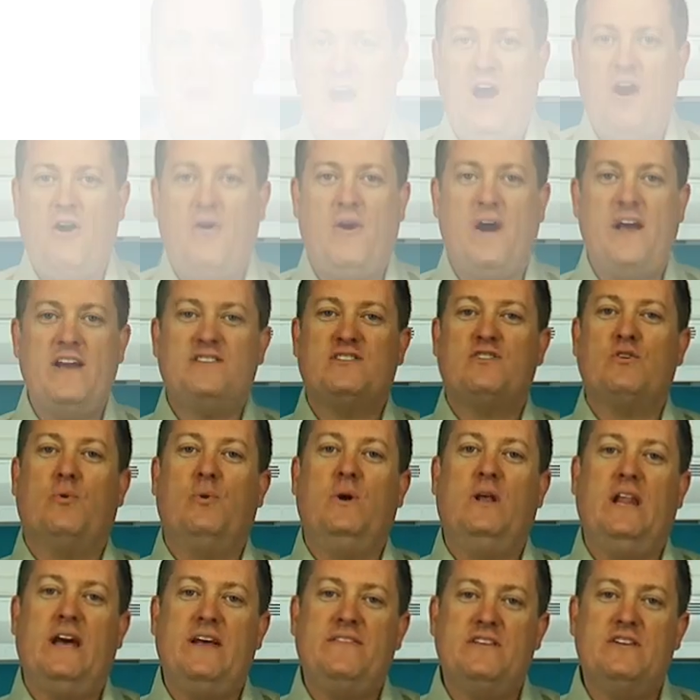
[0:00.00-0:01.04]
All right, so we
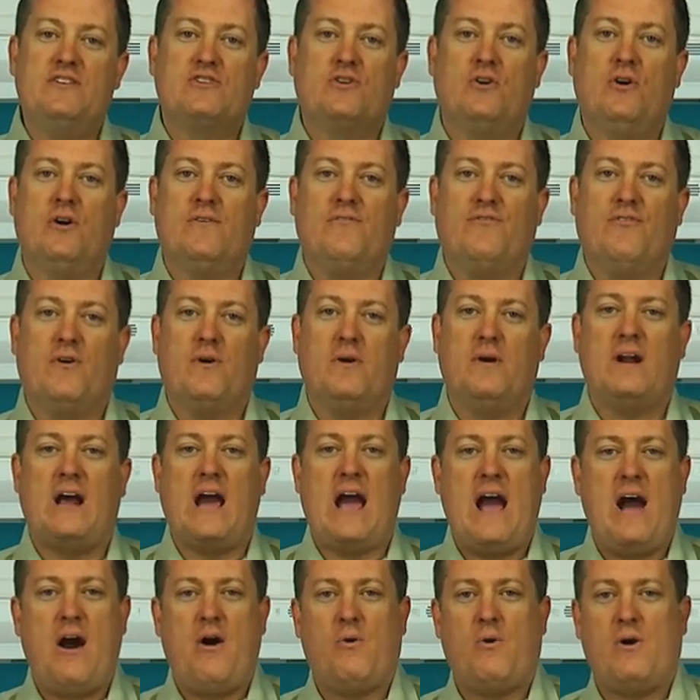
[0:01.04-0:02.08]
let this cook for an
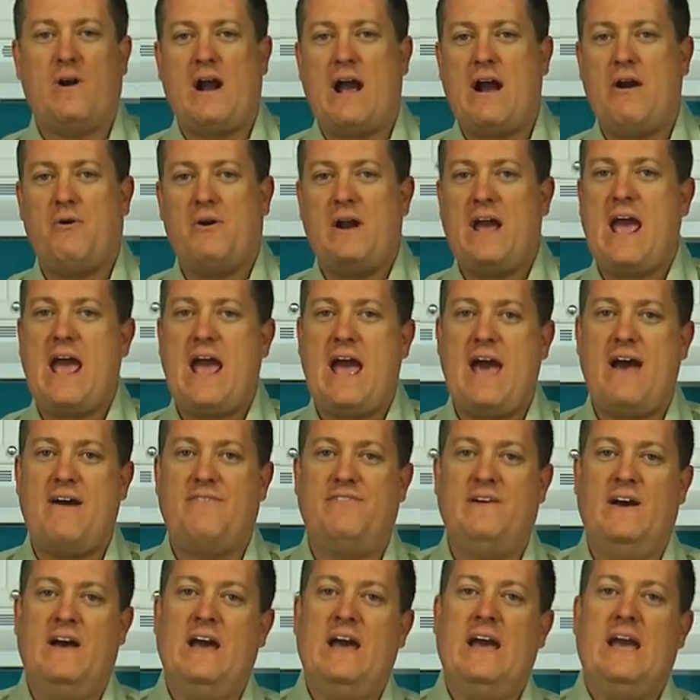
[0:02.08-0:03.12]
hour, hour and a half.
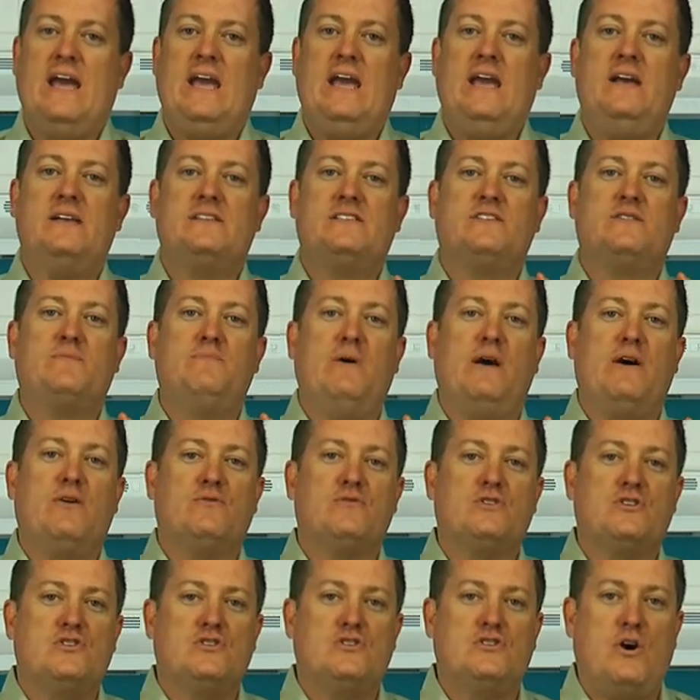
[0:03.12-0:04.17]
It smells
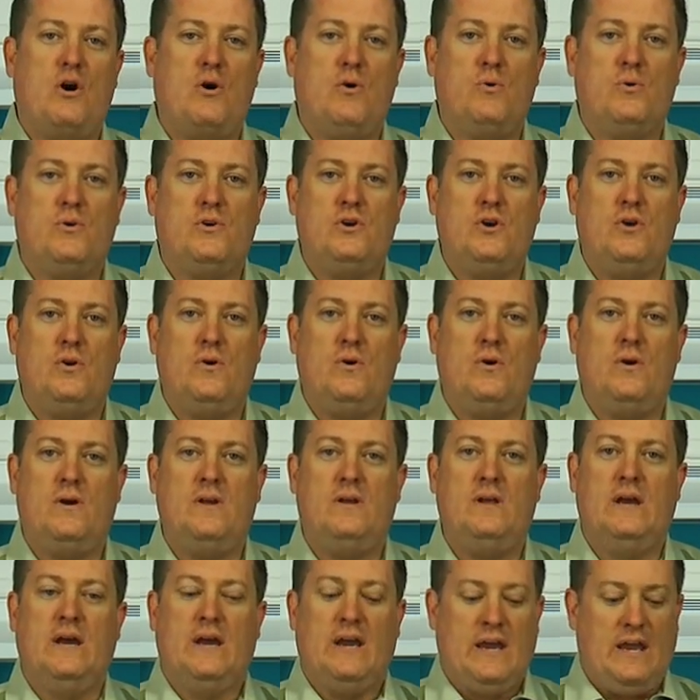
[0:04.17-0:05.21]
so
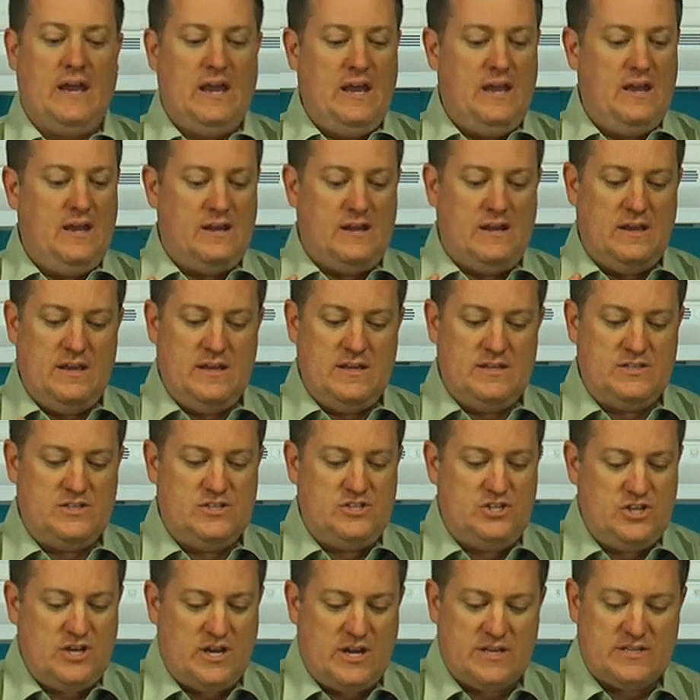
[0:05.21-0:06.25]
good. It is
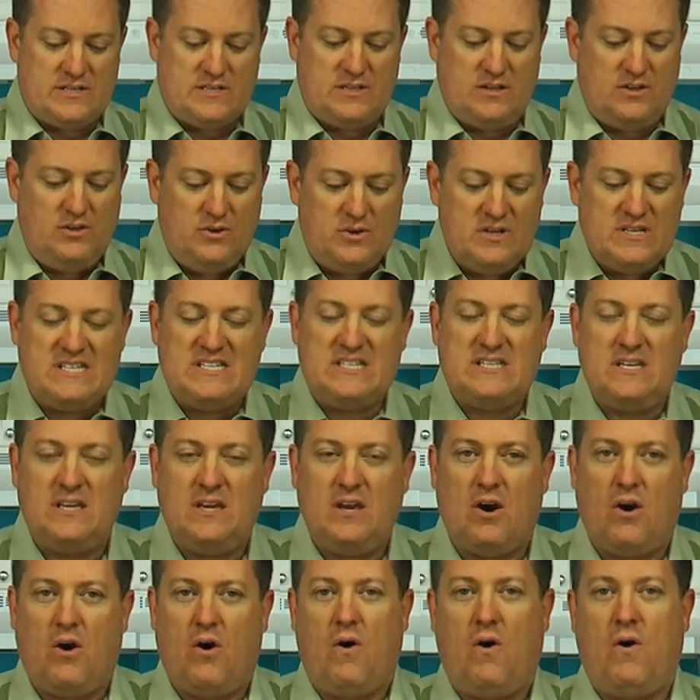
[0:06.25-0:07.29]
just, you can
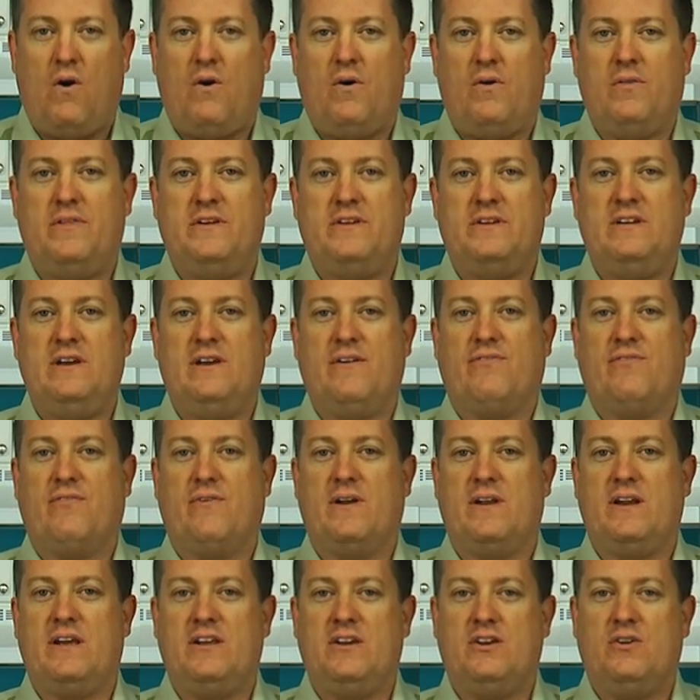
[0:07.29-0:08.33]
see all the
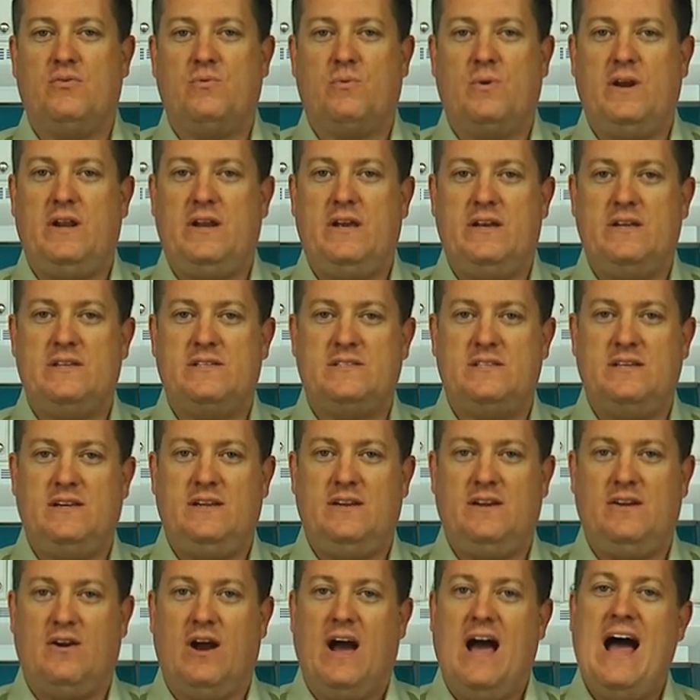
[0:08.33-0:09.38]
different ingredients in
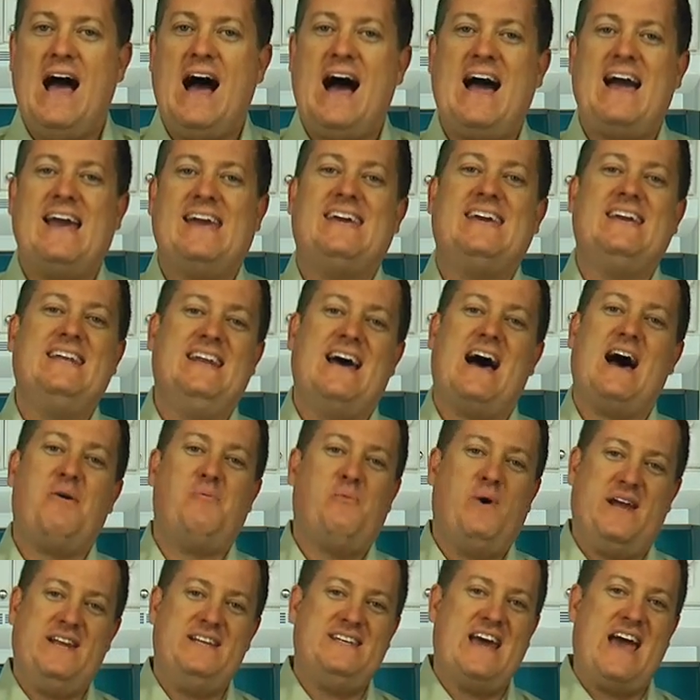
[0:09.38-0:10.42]
here. I cannot
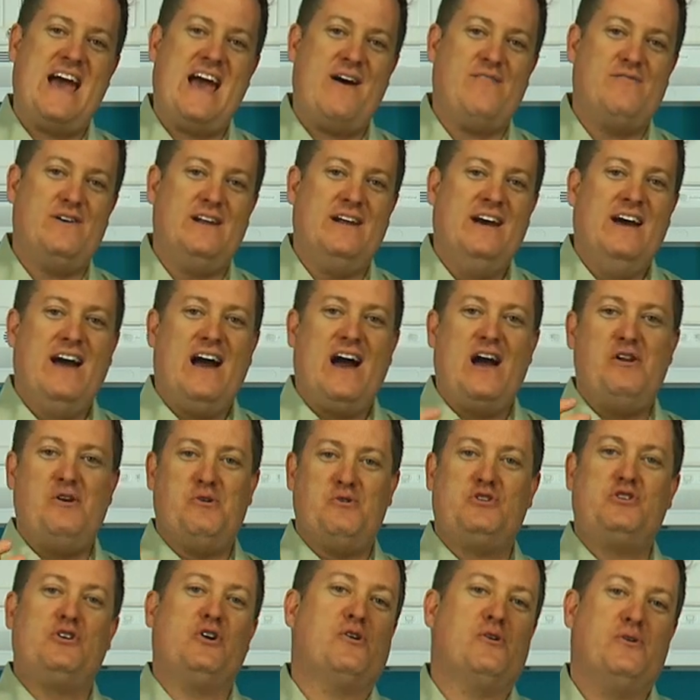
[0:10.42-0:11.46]
wait to have it. I know
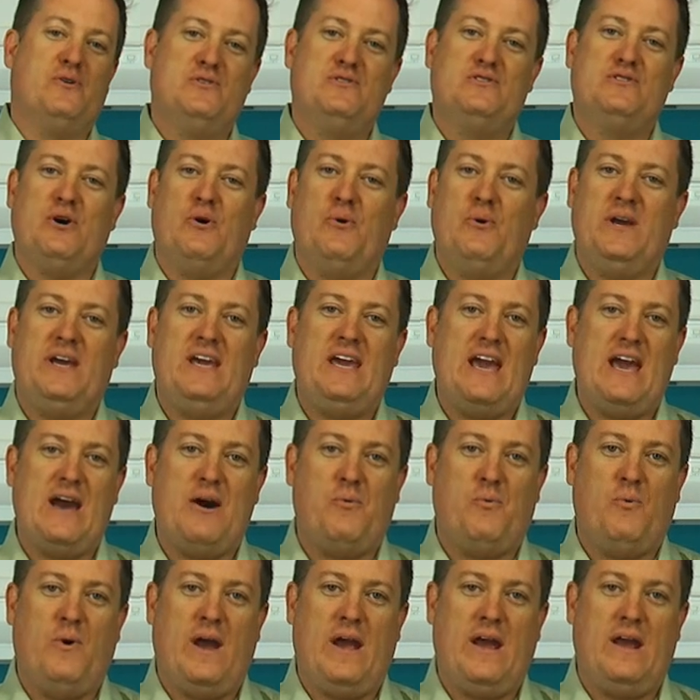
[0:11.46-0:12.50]
Sugar and Zoe can't
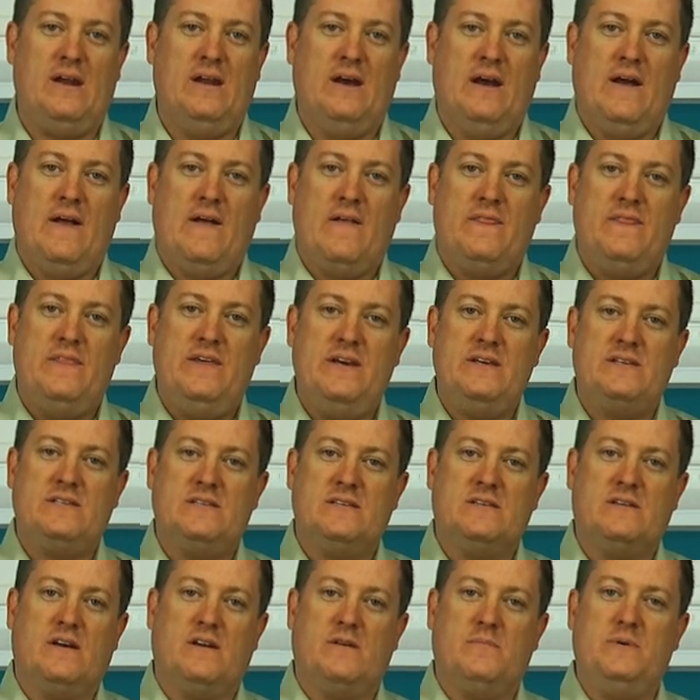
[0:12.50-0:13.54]
wait. This
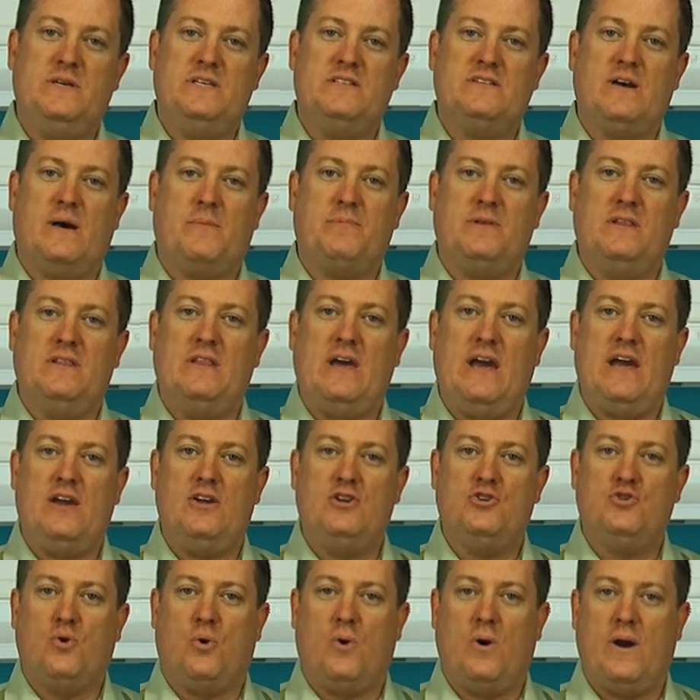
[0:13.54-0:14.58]
is gonna be something they
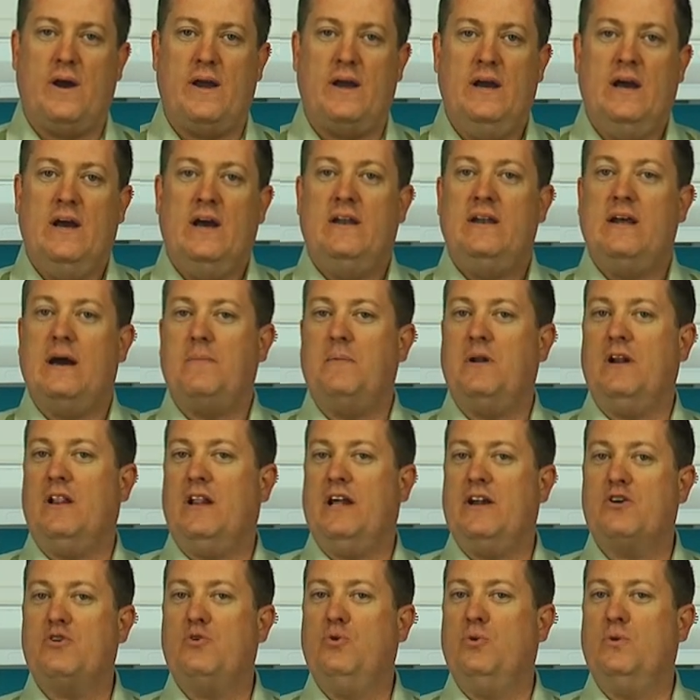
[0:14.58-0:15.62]
enjoy. Now I'm gonna
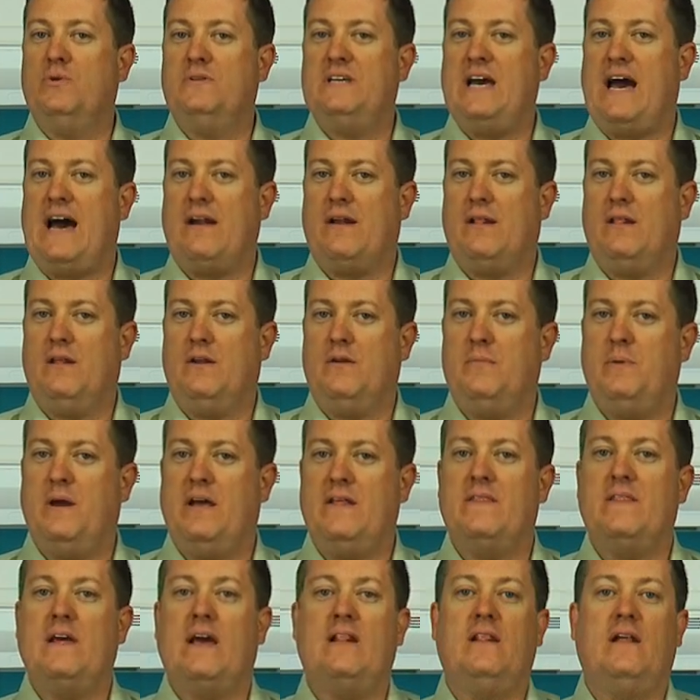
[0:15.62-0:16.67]
let it cool down a little
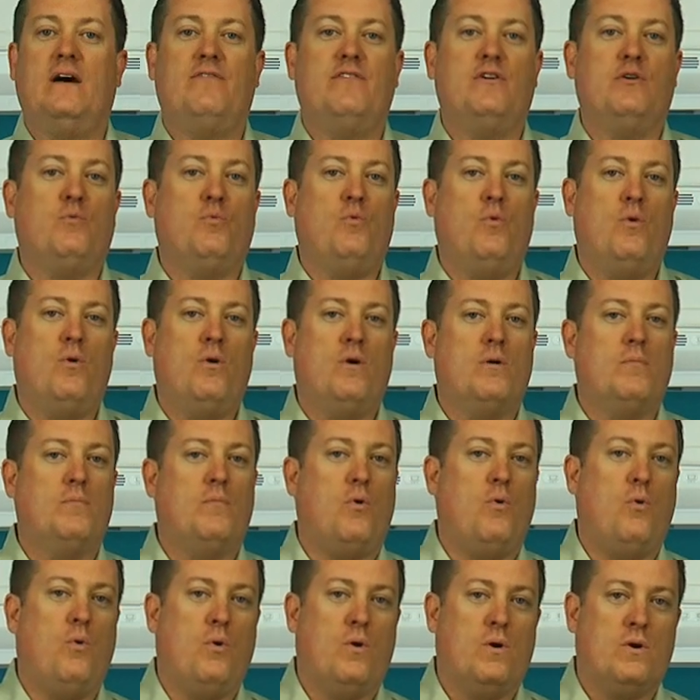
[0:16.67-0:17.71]
bit. They love it warm
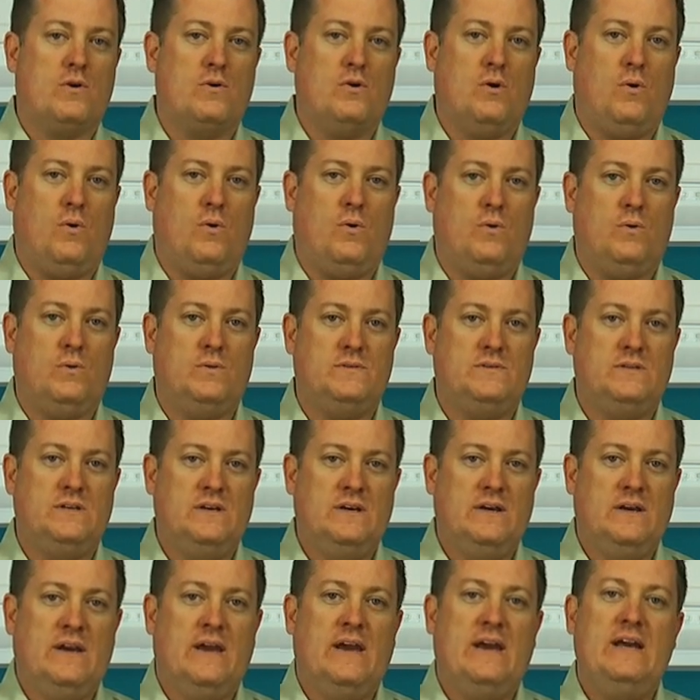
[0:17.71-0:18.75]
or cold.
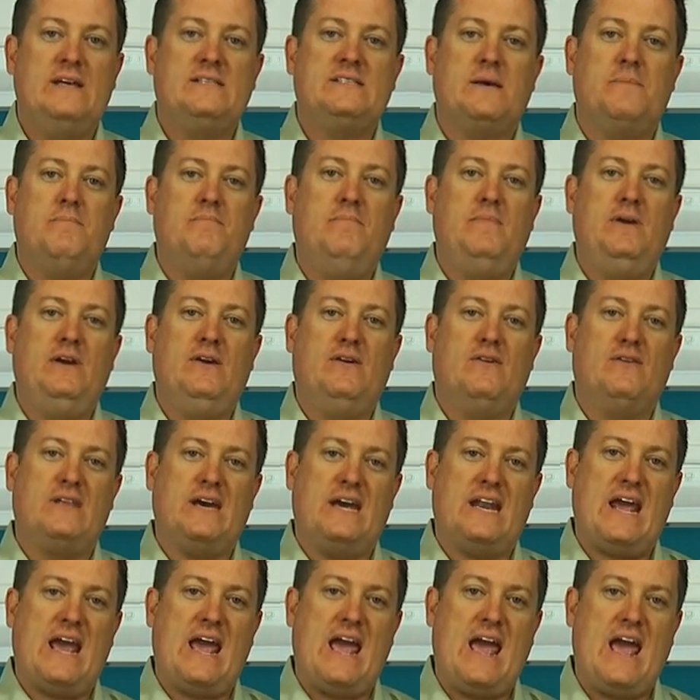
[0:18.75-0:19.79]
It's a meal that
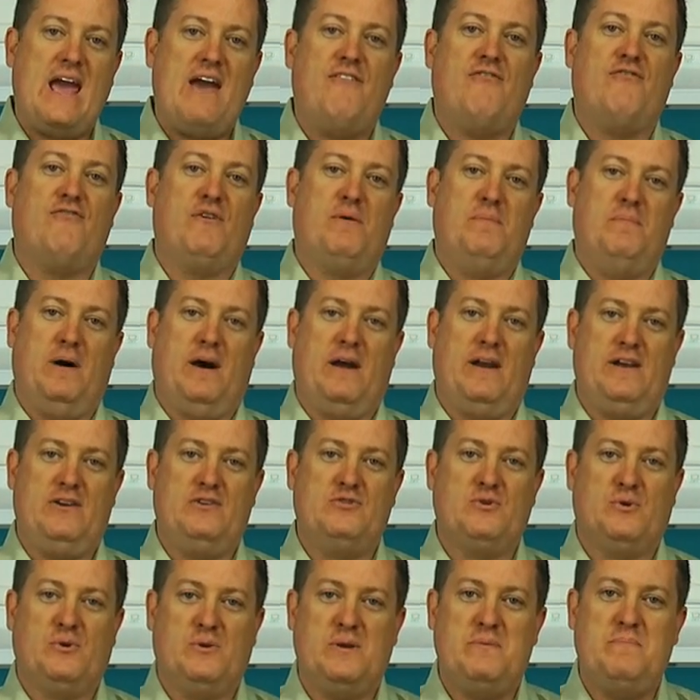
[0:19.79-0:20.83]
everybody
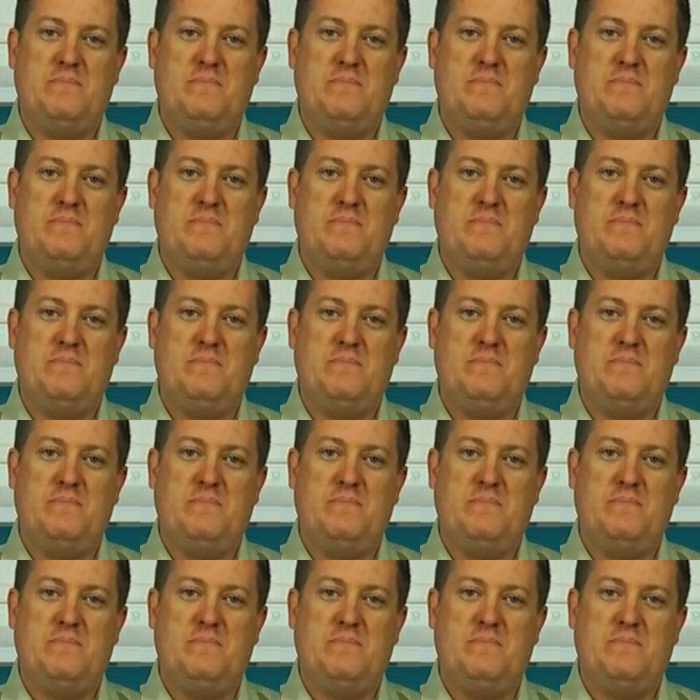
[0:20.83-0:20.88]
truly